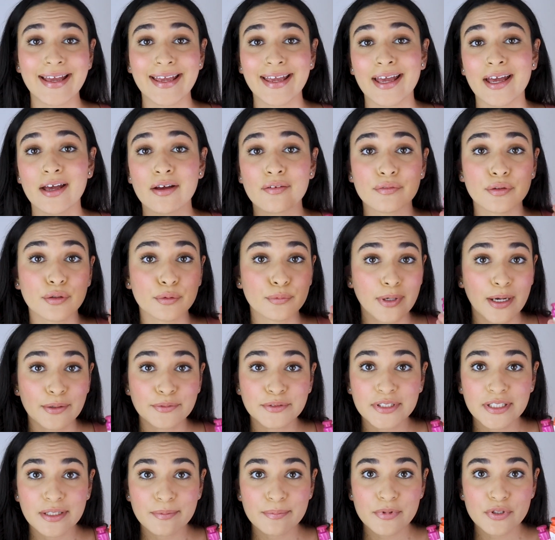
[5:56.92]
I have
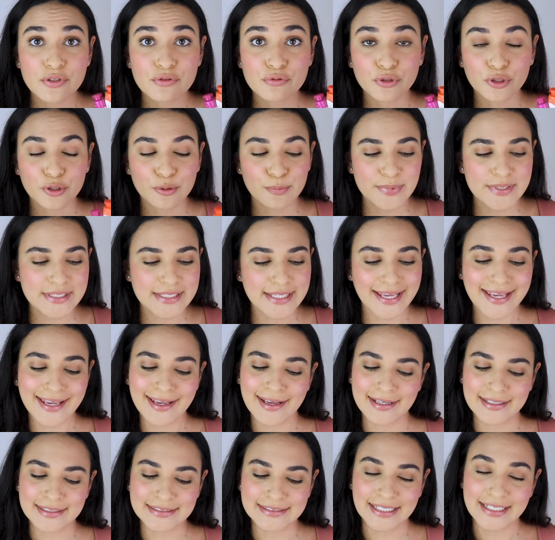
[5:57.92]
rounded up the troops
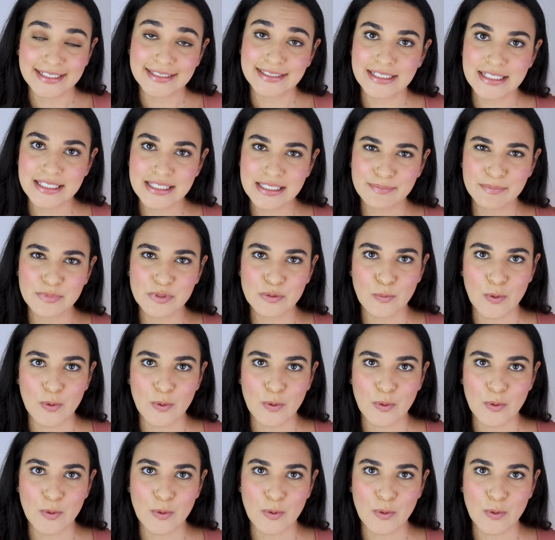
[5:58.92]
and I did some